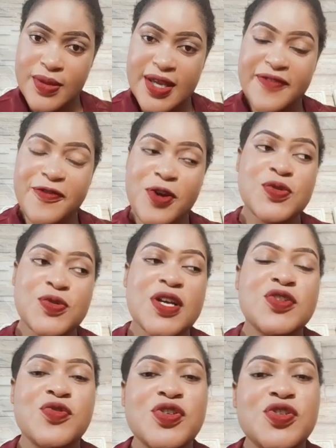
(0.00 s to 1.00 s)
If you want to
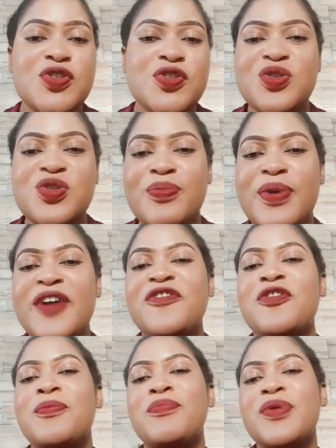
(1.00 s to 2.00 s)
get original, you should buy
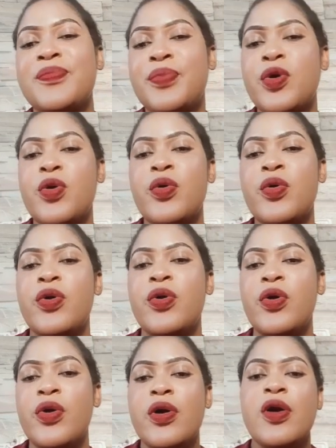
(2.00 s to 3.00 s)
from people
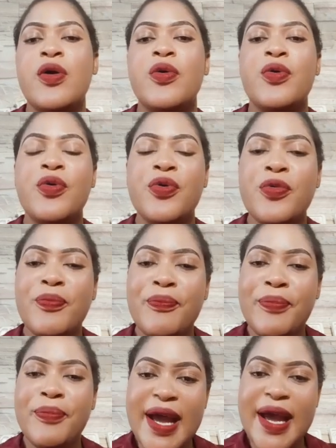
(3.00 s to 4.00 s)
who
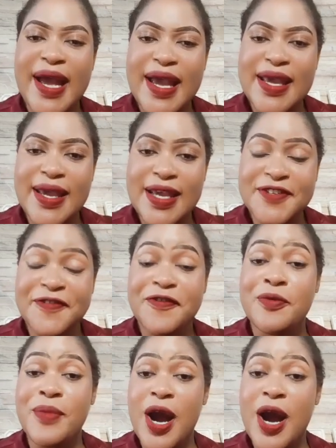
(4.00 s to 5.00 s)
buy it
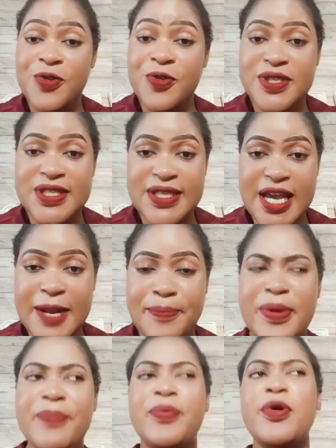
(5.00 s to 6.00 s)
from outside.
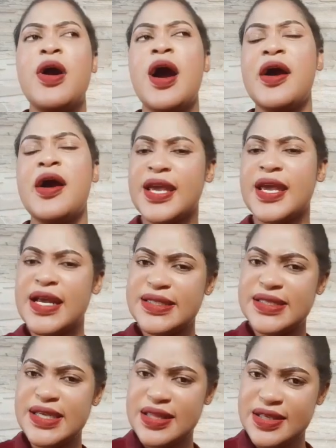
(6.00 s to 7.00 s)
People are
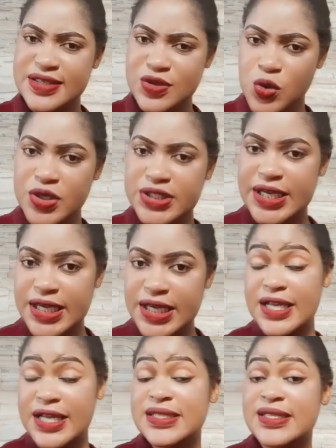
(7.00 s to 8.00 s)
getting these
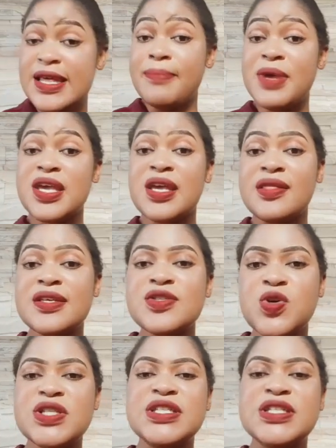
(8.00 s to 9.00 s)
containers, they're making
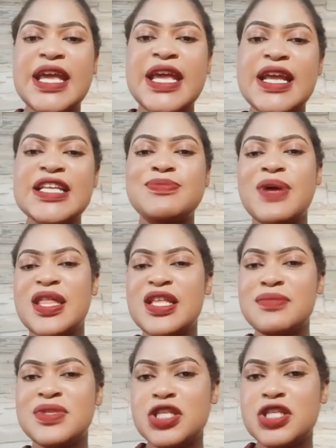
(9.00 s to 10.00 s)
these containers by
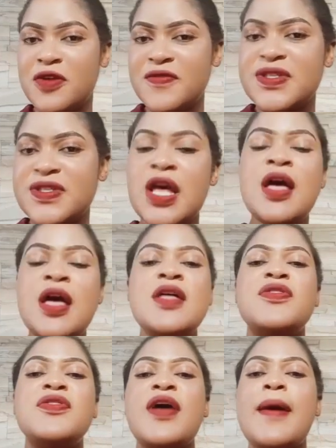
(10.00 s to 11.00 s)
themselves,
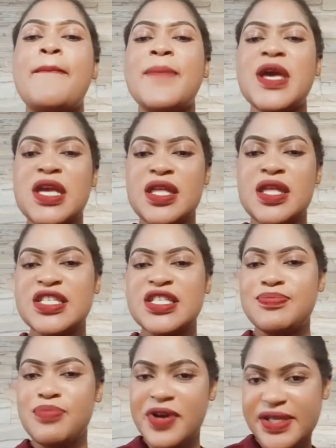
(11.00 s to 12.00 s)
they are making
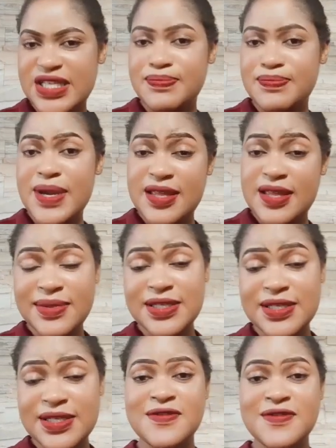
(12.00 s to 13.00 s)
these boxes by
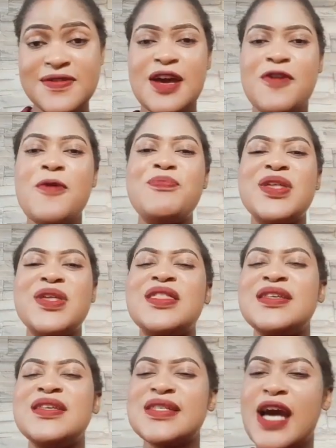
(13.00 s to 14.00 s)
themselves, they are
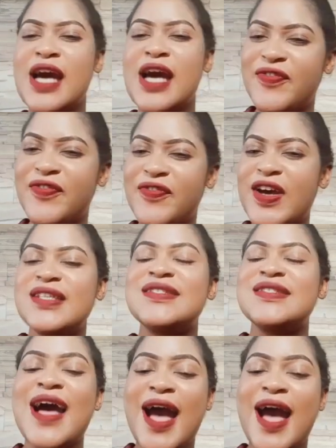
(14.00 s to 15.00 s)
copying these
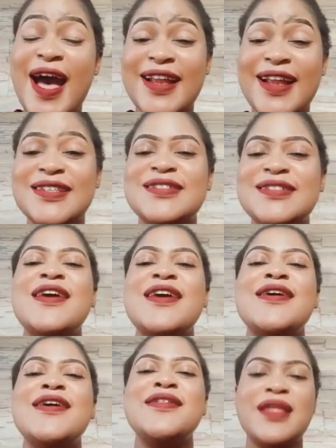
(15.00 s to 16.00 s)
covers, and
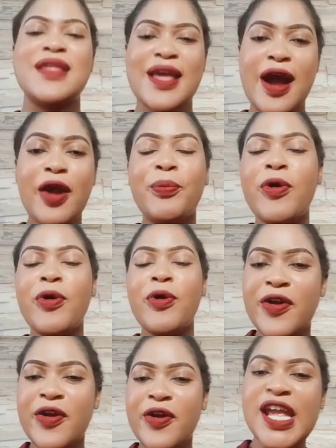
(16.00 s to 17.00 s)
they are
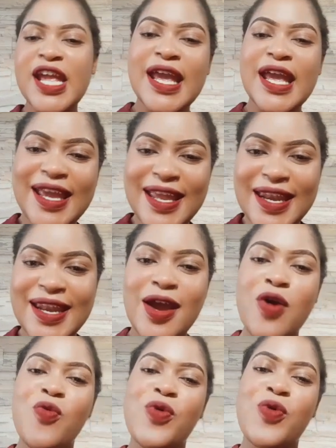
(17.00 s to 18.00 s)
pouring in
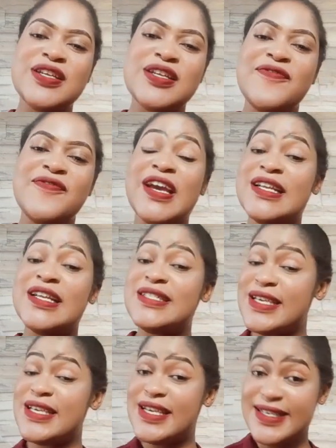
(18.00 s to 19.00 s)
whatever
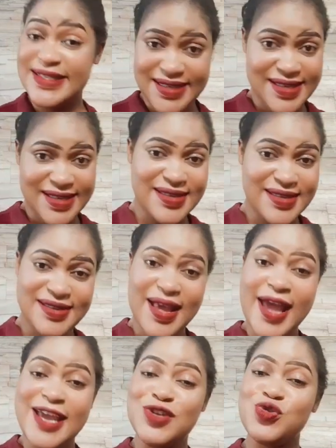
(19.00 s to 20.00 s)
it is
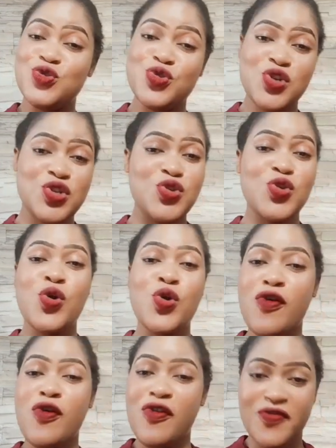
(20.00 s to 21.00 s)
I do not know
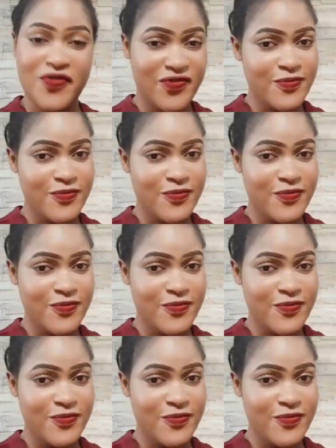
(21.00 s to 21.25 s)
of.